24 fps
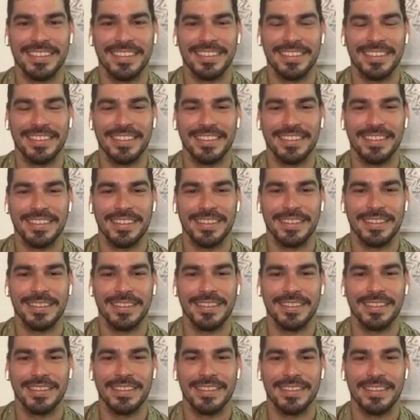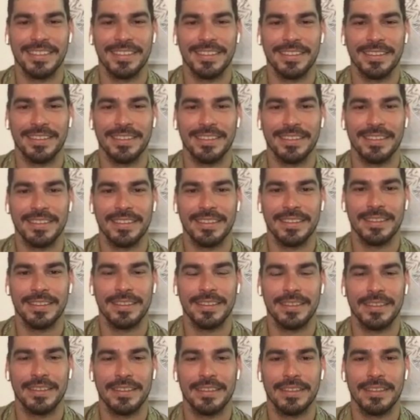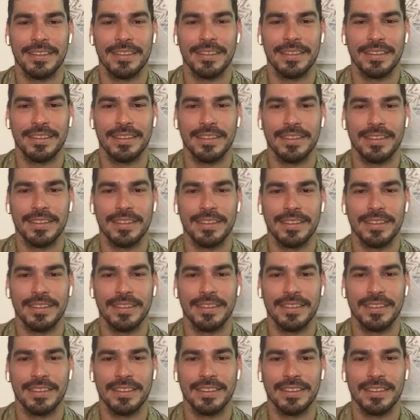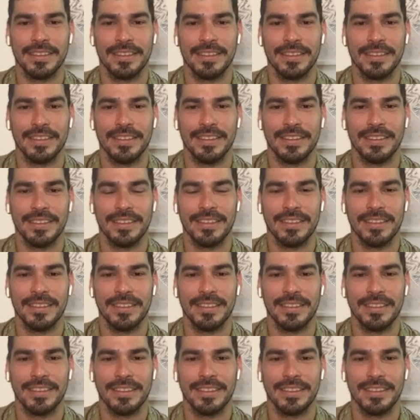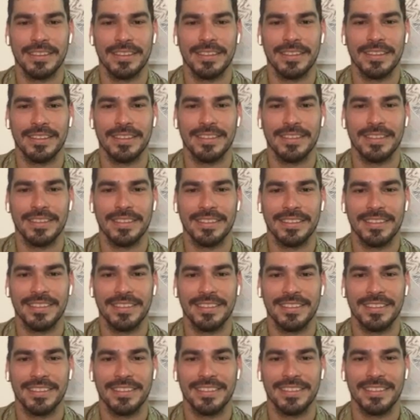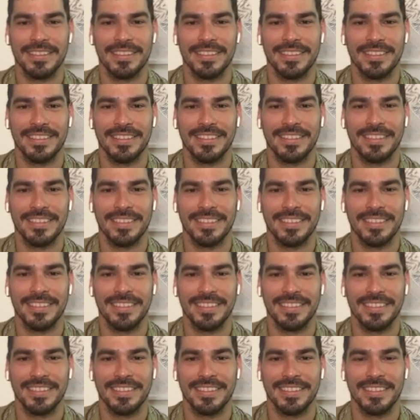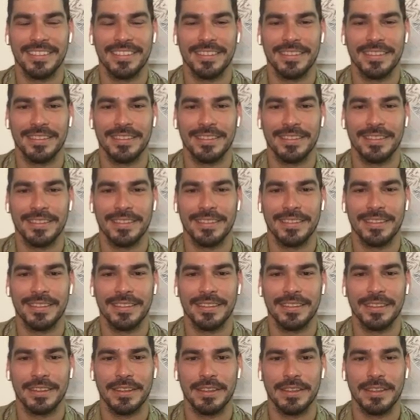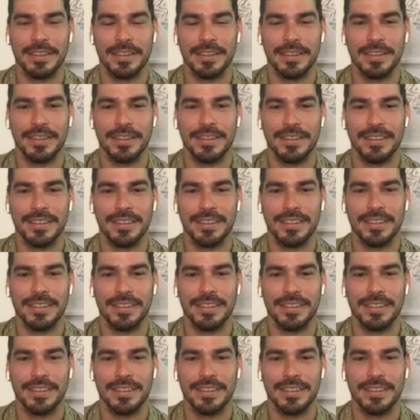No words are spoken by the person on screen.